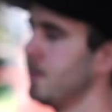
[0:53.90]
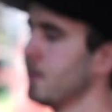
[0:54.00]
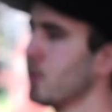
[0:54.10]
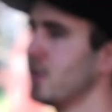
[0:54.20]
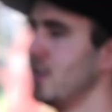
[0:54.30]

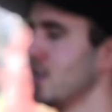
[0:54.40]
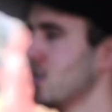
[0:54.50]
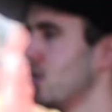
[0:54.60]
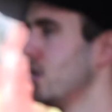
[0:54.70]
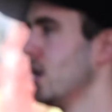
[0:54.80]
Filming with a
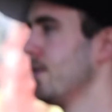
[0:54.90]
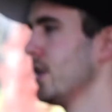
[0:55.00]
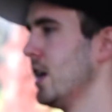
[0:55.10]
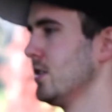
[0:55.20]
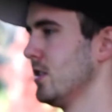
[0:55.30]
DSLR definitely
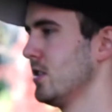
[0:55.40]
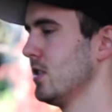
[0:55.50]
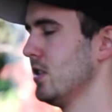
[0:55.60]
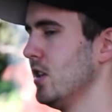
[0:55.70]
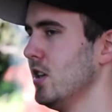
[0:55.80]
has
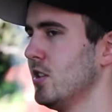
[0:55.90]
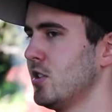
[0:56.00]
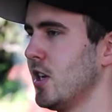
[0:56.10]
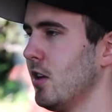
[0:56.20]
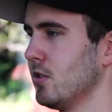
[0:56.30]
its
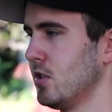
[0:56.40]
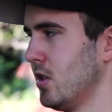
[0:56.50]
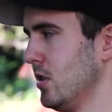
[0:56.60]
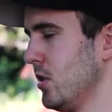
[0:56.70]
challenges and its